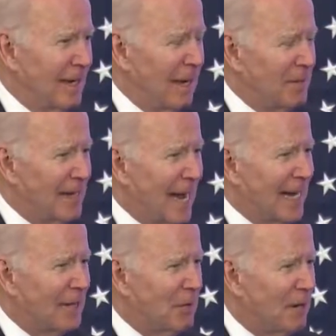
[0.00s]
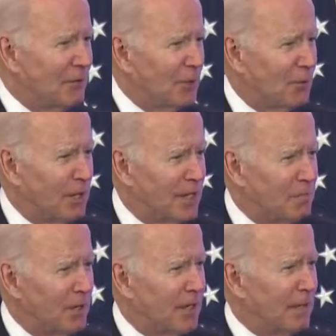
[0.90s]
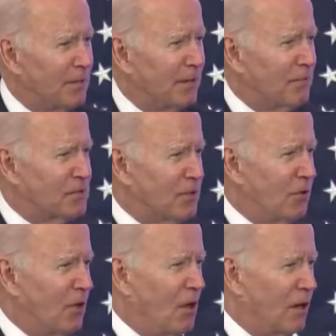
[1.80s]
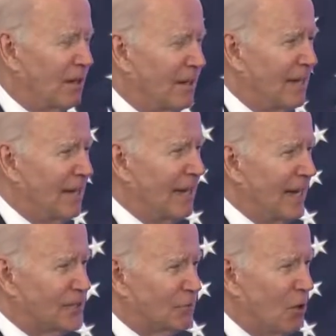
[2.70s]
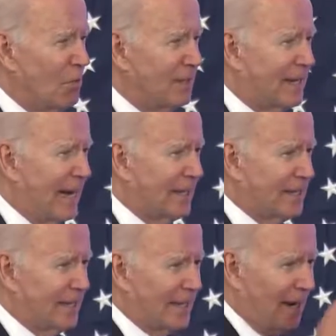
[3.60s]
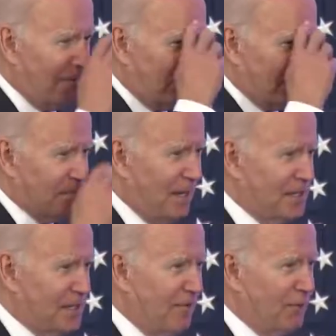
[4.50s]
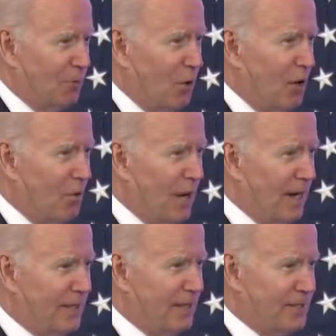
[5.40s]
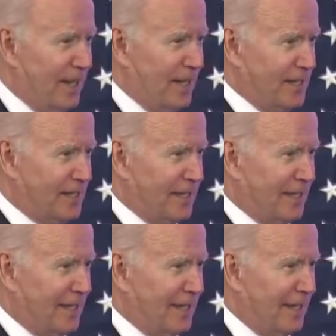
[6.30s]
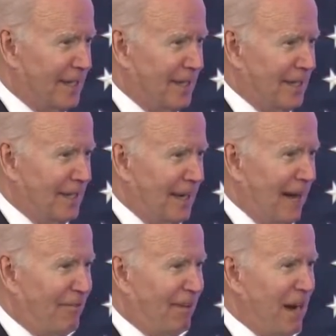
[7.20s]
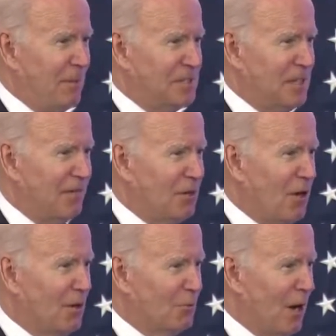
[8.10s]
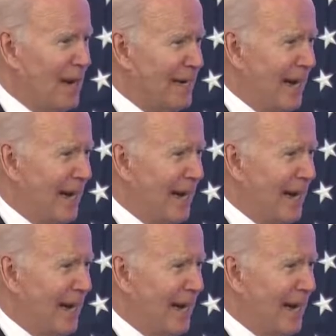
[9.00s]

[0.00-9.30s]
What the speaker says: I've been hanging around with the Greek-American community for so long. As a Roman Catholic, I bless myself the wrong way. I find myself going right.